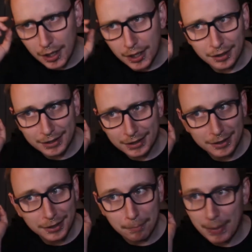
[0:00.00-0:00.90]
the
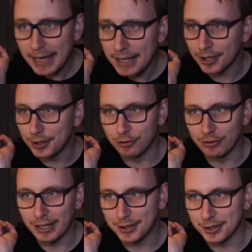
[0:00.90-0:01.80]
beta
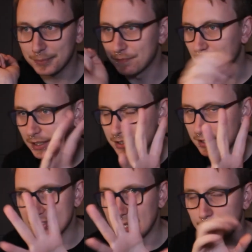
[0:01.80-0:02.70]
director, that's his
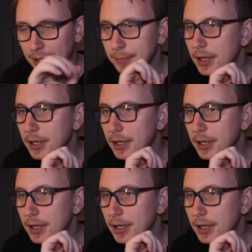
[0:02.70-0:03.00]
name now,